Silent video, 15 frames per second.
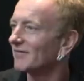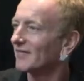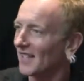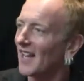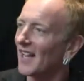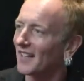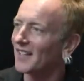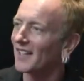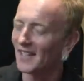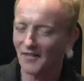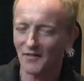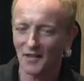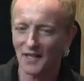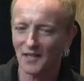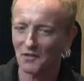Then, yeah, and then
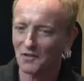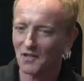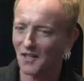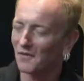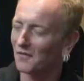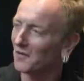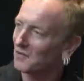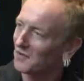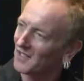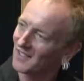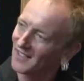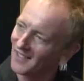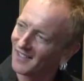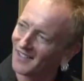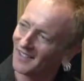everything else kind of falls
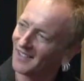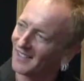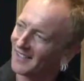into